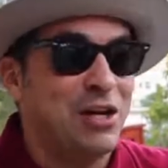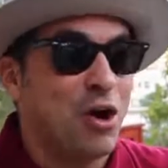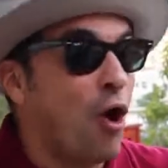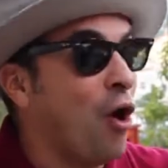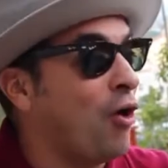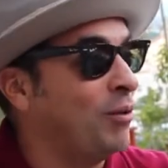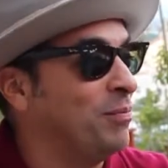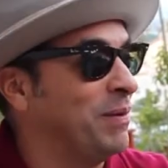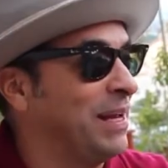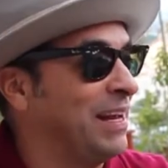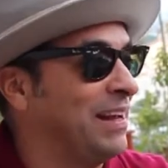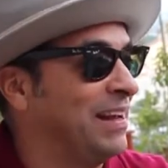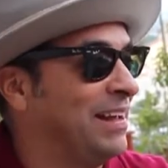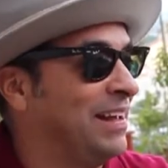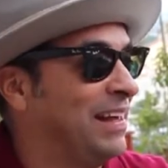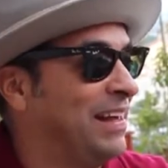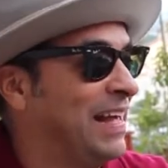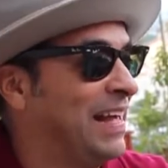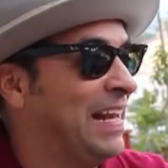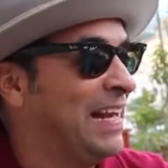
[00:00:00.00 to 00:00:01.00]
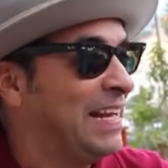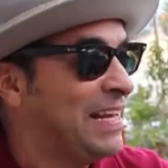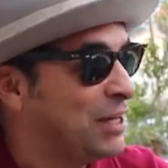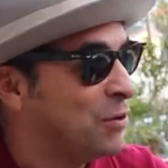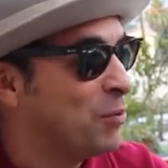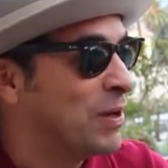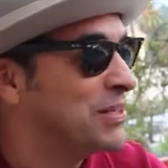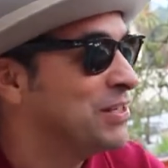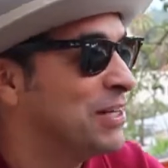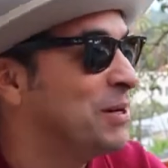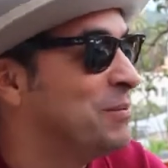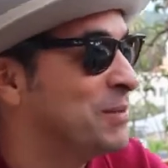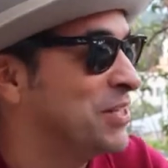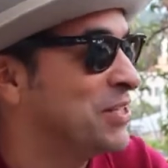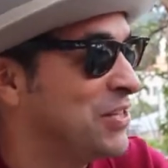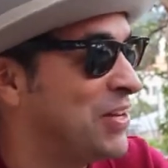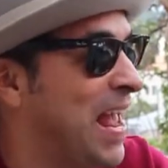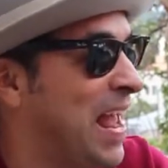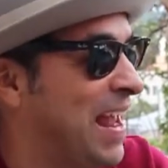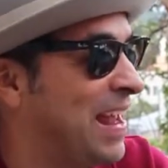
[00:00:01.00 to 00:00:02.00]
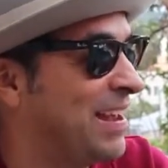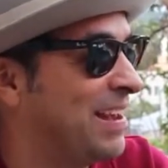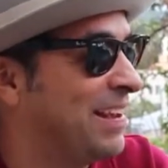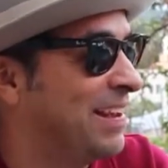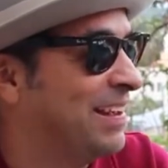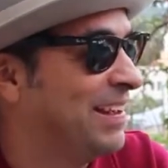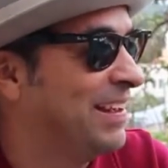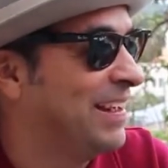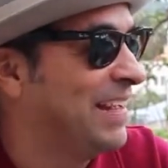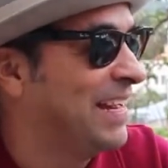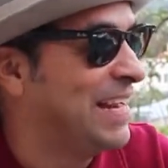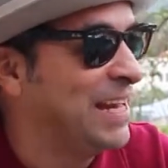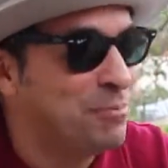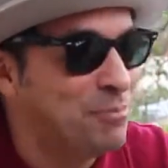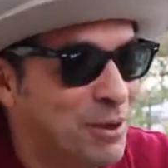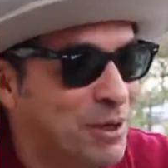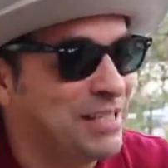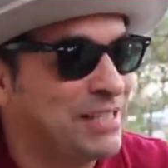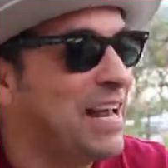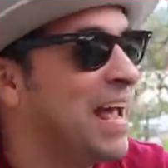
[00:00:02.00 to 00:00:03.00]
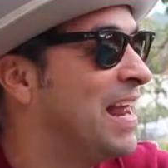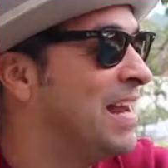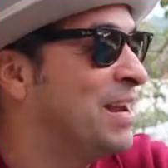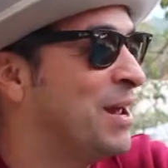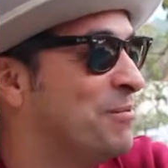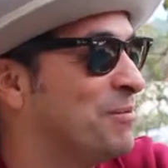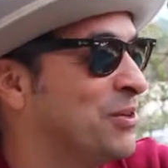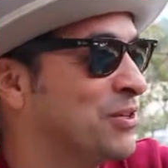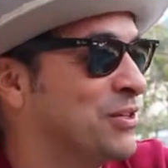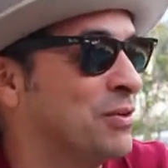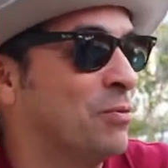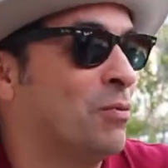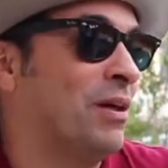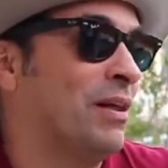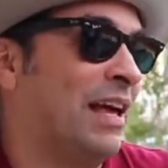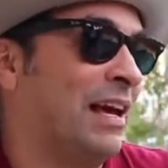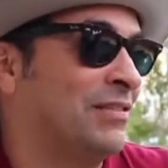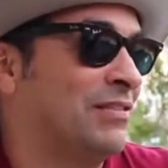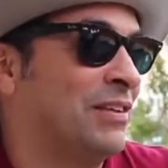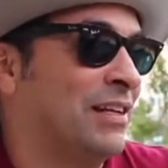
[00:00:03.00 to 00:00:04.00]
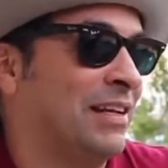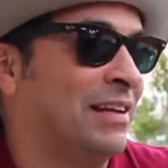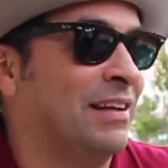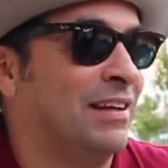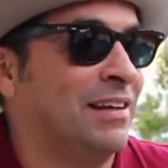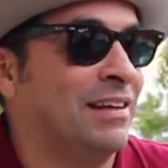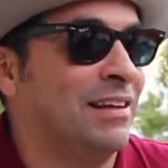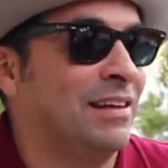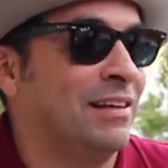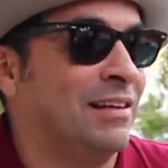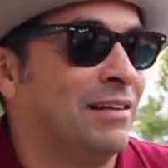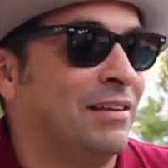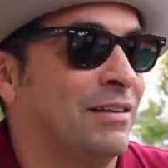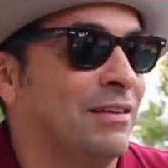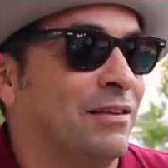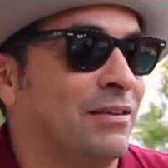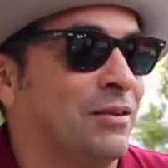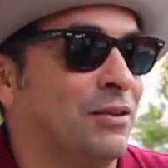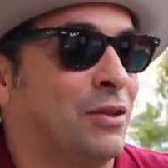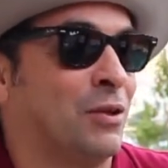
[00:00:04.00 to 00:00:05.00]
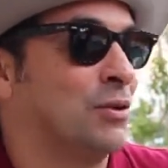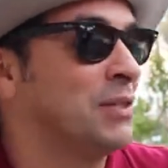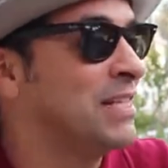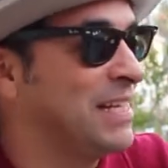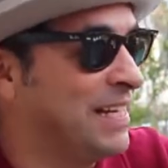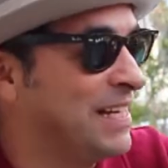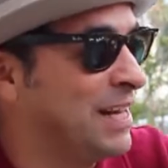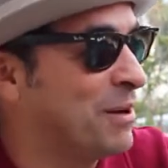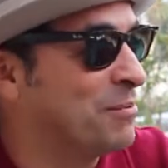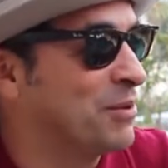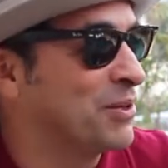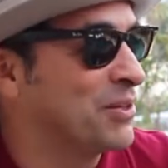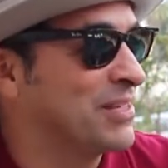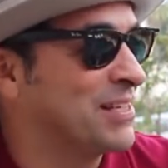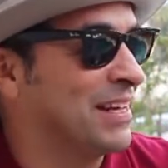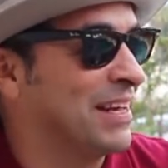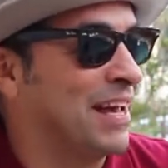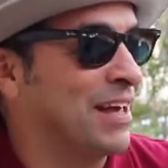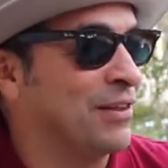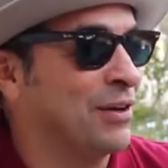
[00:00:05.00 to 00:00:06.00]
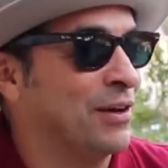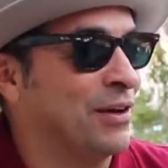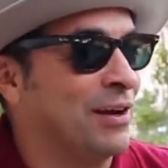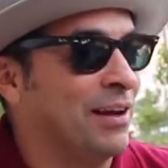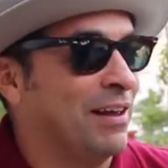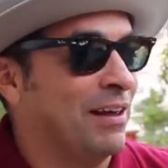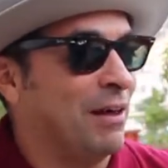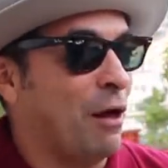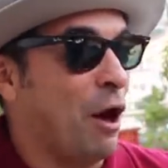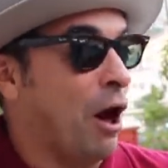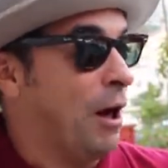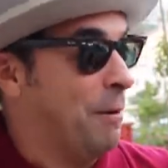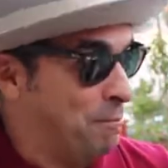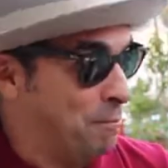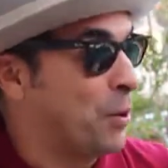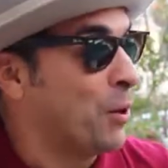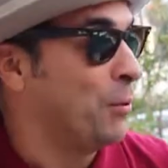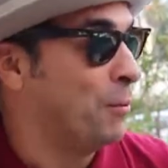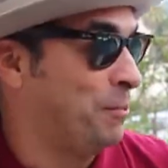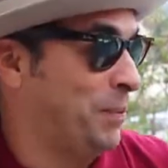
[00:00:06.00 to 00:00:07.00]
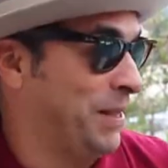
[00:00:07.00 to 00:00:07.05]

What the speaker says: And he called me. And it wasn't a mistake. He put 10 numbers, well, actually, 13 numbers together on